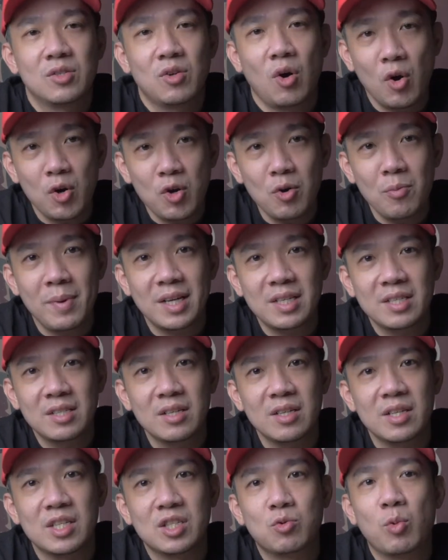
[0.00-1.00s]
Audio
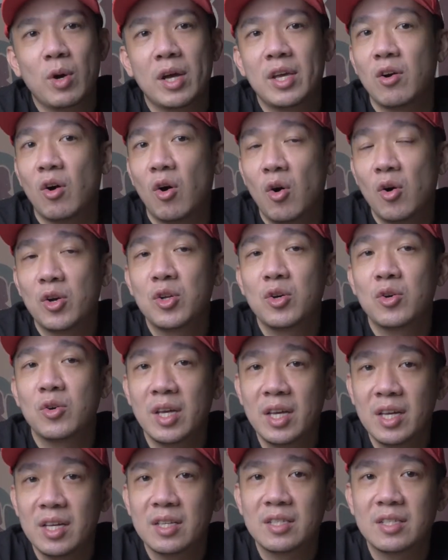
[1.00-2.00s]
mixer is where your audio
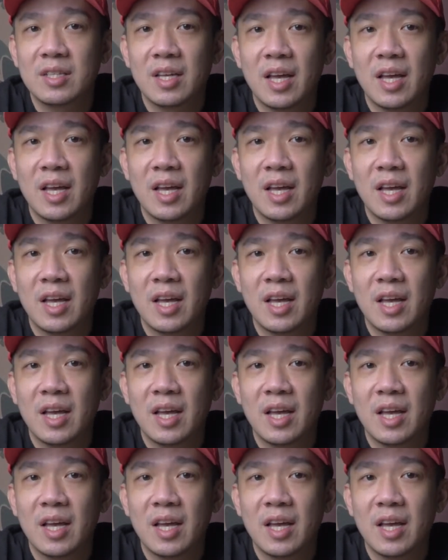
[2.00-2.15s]
is,